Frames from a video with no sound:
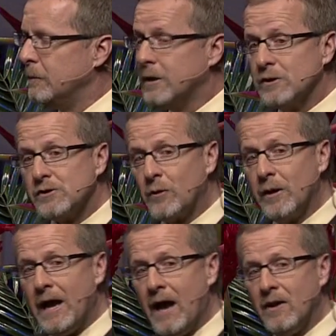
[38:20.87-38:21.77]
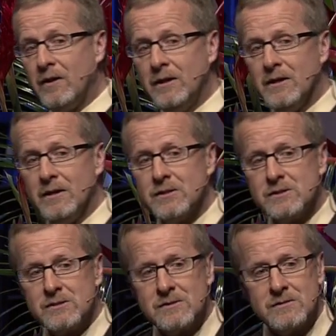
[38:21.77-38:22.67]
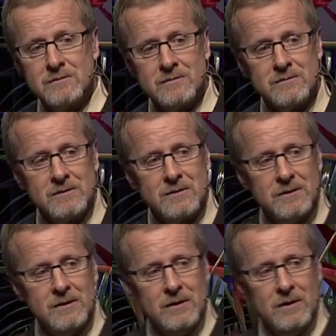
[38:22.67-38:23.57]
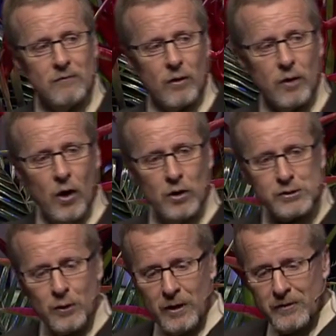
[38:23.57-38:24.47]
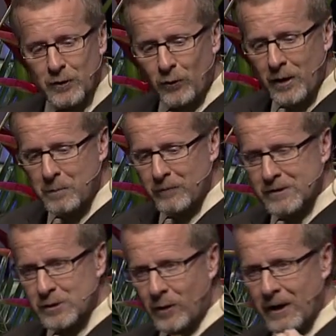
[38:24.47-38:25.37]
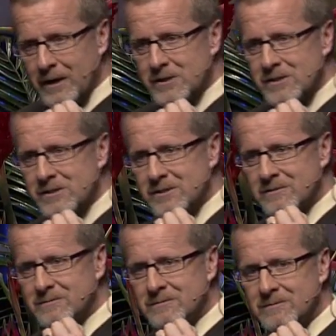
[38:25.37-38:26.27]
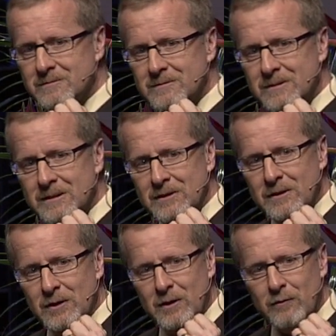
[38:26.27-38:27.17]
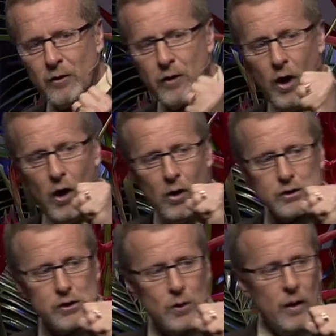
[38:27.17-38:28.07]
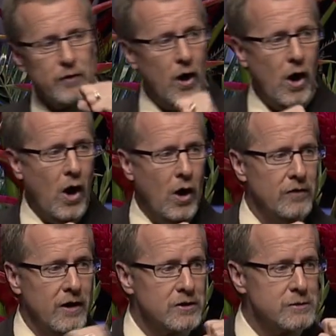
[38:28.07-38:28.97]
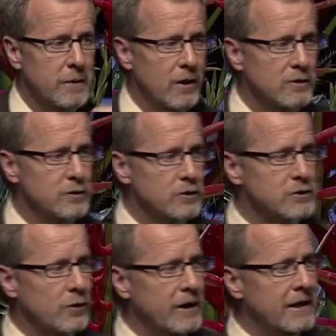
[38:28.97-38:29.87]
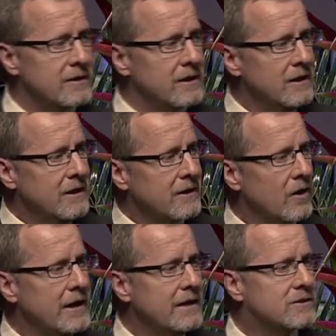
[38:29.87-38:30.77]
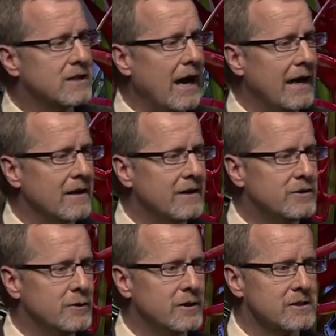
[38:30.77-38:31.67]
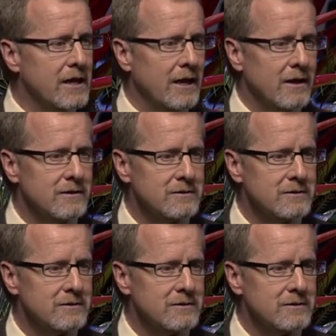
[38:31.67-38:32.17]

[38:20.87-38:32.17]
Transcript: Because the reality is, for those who are in the grip of His grace, for those who, with all their spiritual strength, cling tightly to His hand,